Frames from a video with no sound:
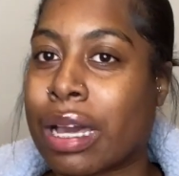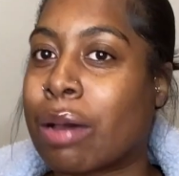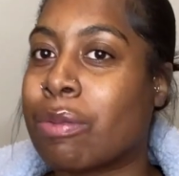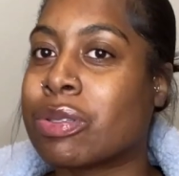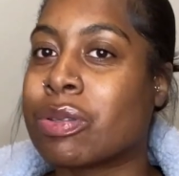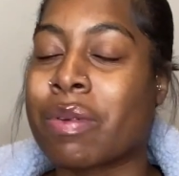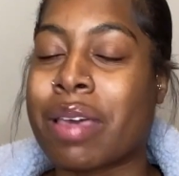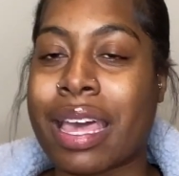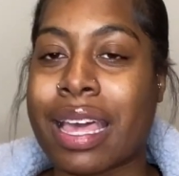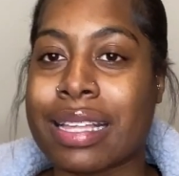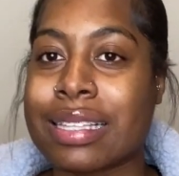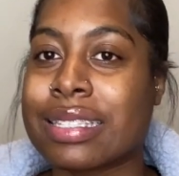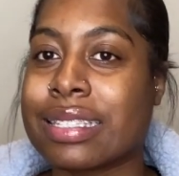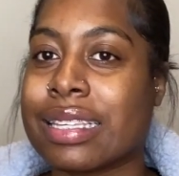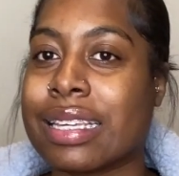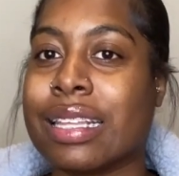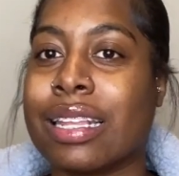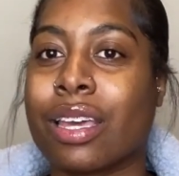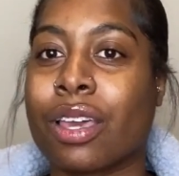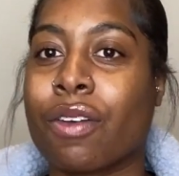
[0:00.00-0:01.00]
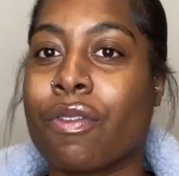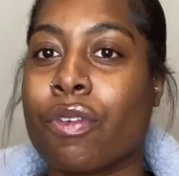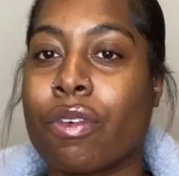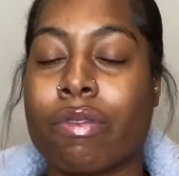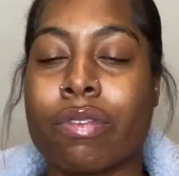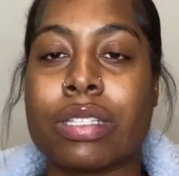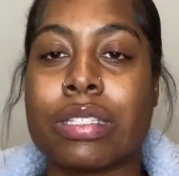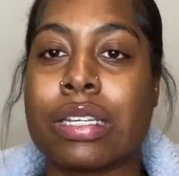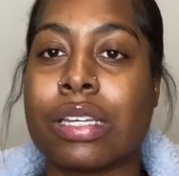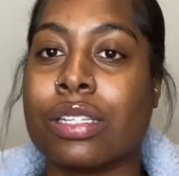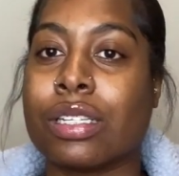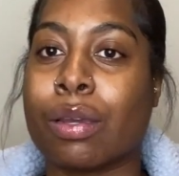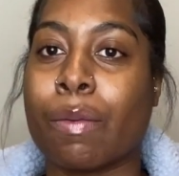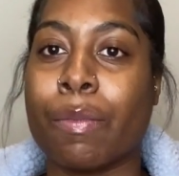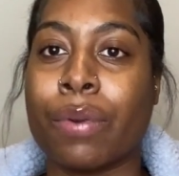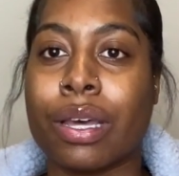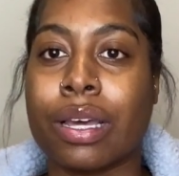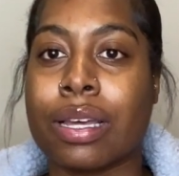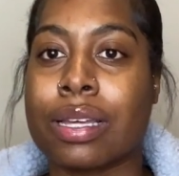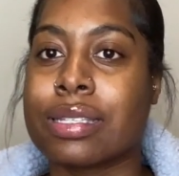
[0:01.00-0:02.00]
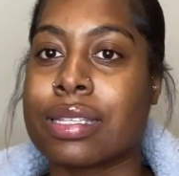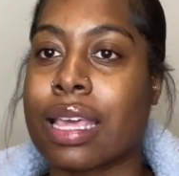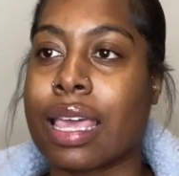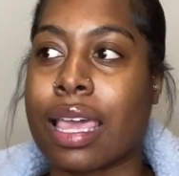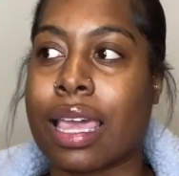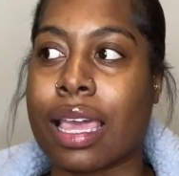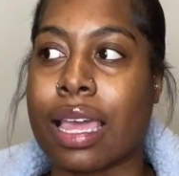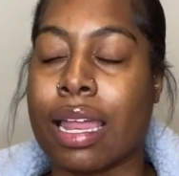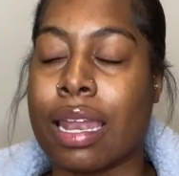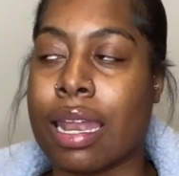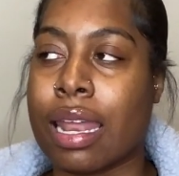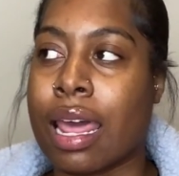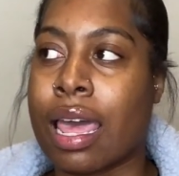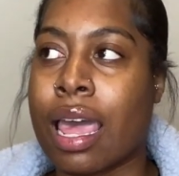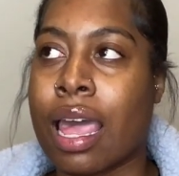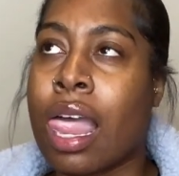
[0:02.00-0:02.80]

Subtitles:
I was on Etsy looking for retention books, and